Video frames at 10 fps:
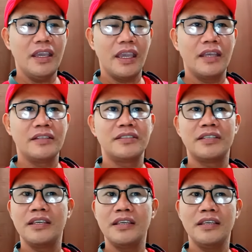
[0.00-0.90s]
And
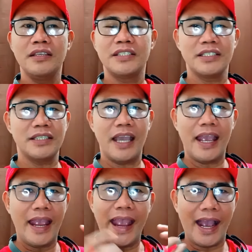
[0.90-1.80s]
she just
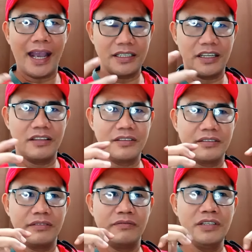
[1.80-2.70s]
had this
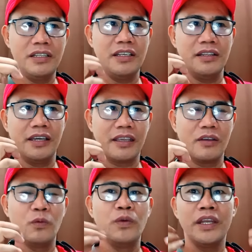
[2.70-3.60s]
really like
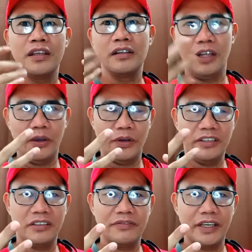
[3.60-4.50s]
winning glow on
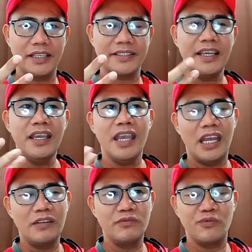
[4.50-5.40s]
her face.
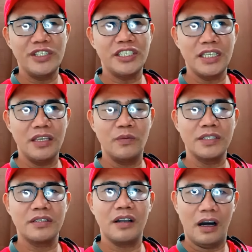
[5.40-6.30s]
And when she
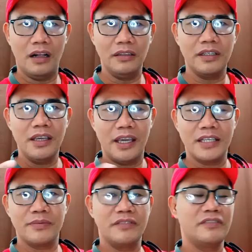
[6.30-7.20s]
was called as
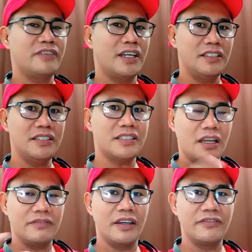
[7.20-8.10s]
one of the finalists,
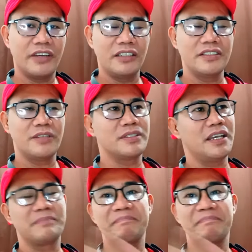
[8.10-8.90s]
top five finalists, I was like,